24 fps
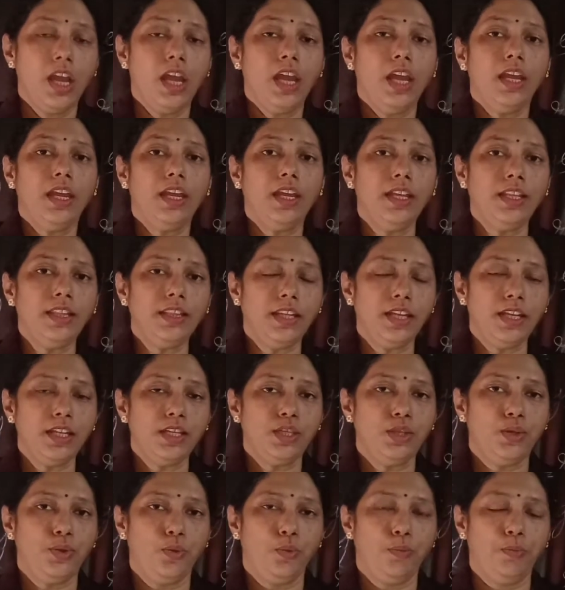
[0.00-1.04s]
In this
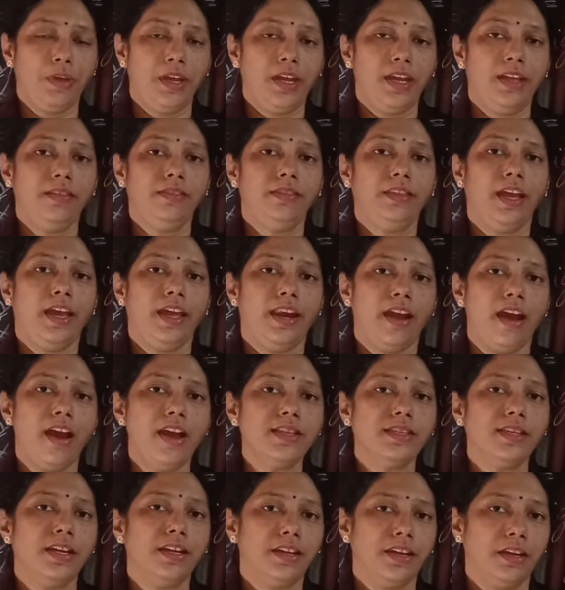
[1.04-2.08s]
rumen, there are
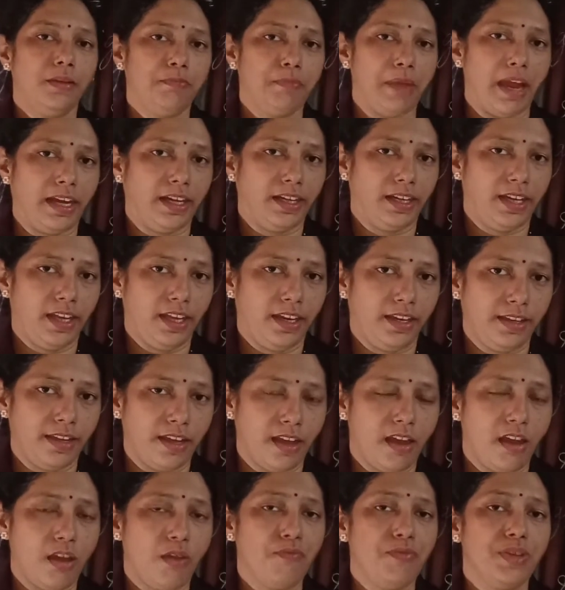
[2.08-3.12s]
certain
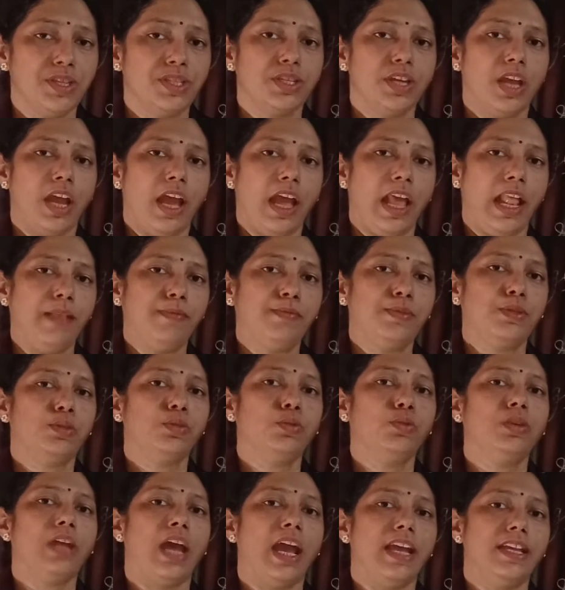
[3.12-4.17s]
bacteria which helps
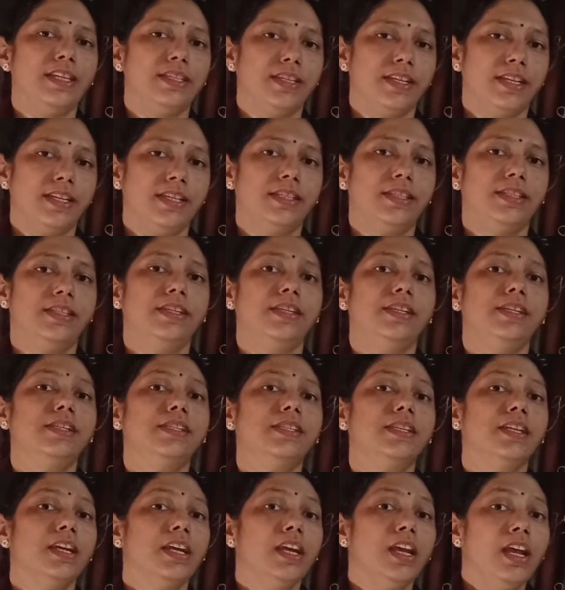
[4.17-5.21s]
to digest this
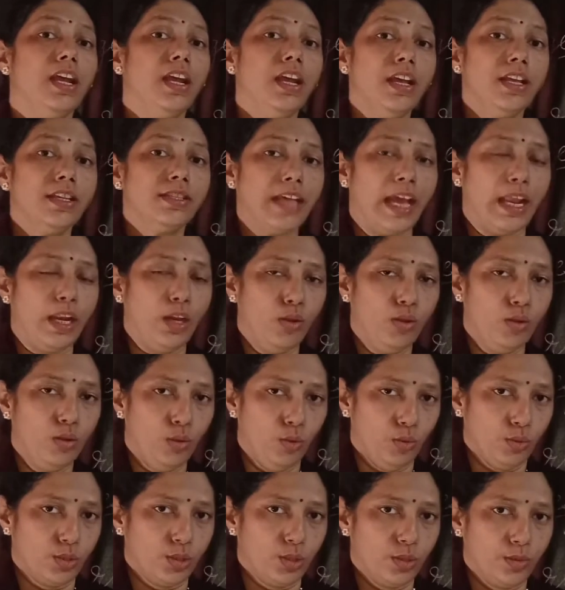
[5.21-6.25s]

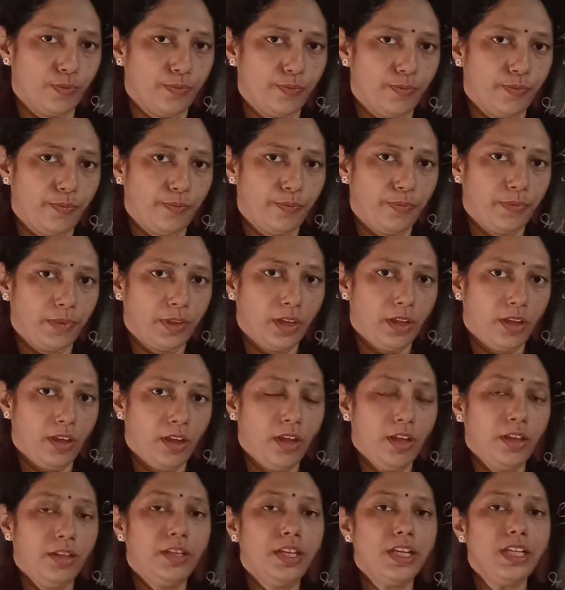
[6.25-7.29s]
cellulose.
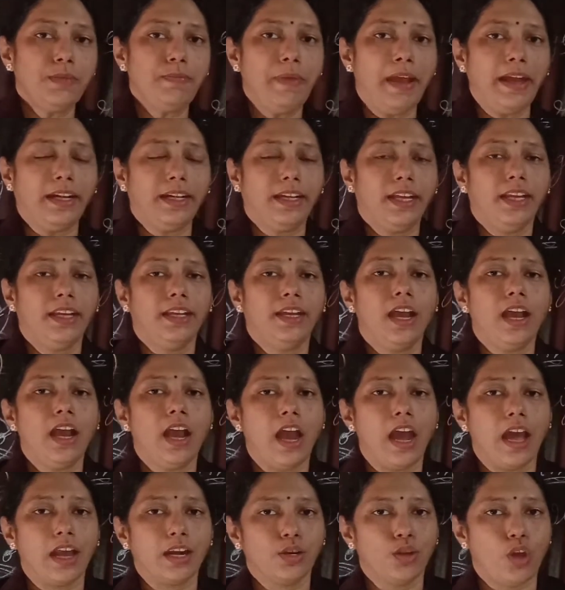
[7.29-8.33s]
These bacteria
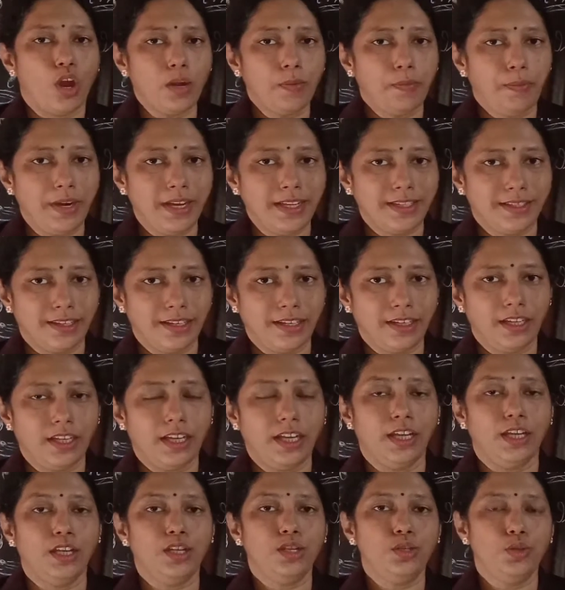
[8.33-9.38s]
are not present
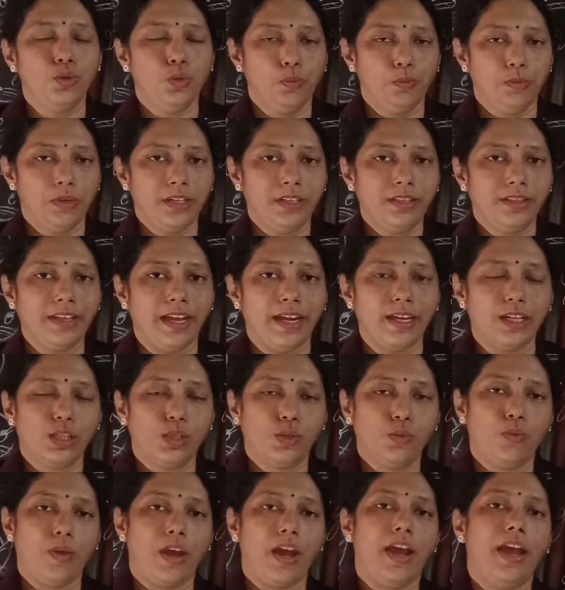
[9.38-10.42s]
in human, that's
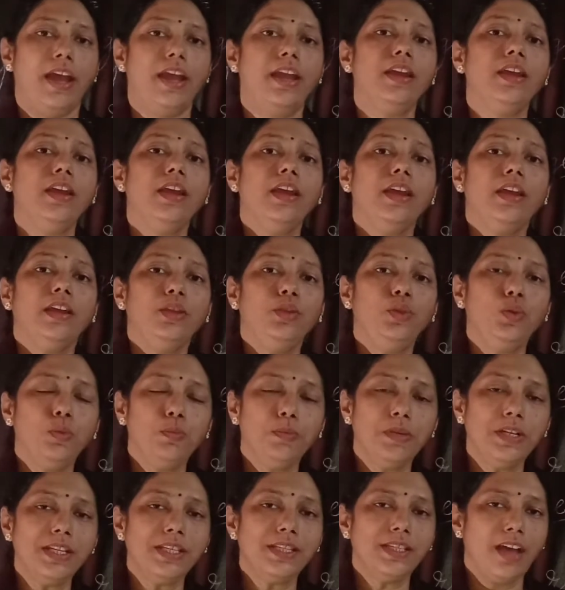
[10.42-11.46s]
why
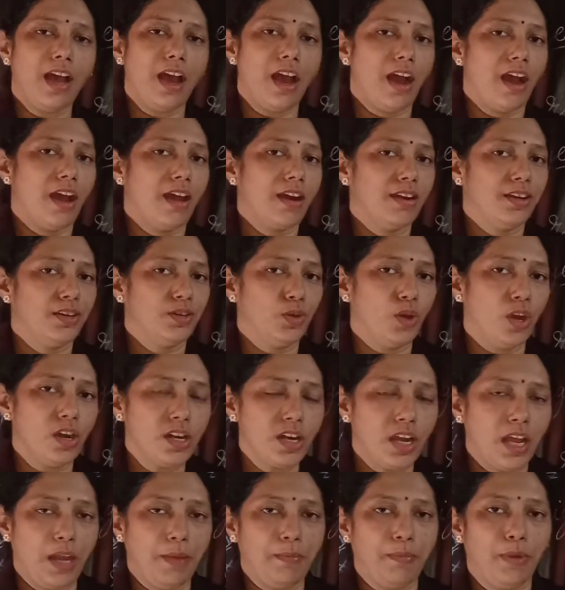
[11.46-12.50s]
humans are
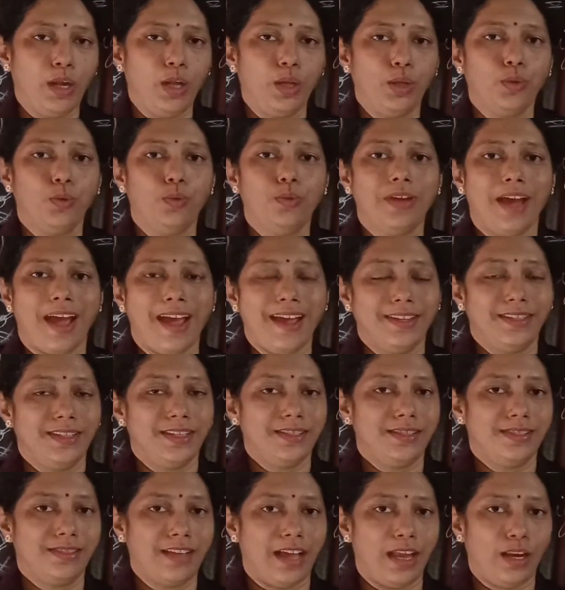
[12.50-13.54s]
not able to
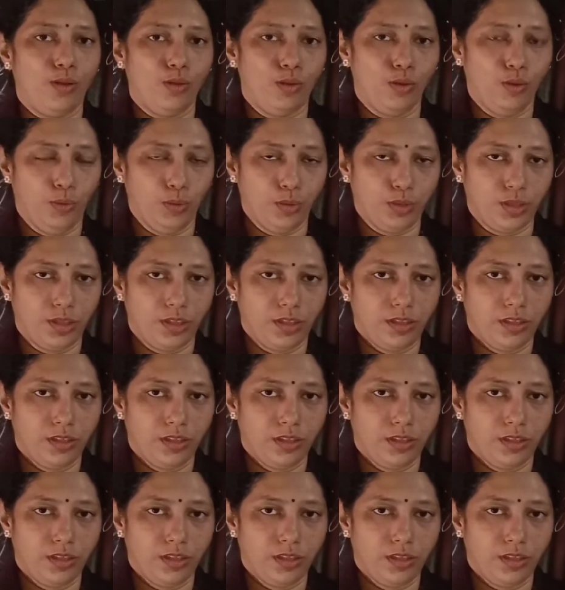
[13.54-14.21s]
digest cellulose.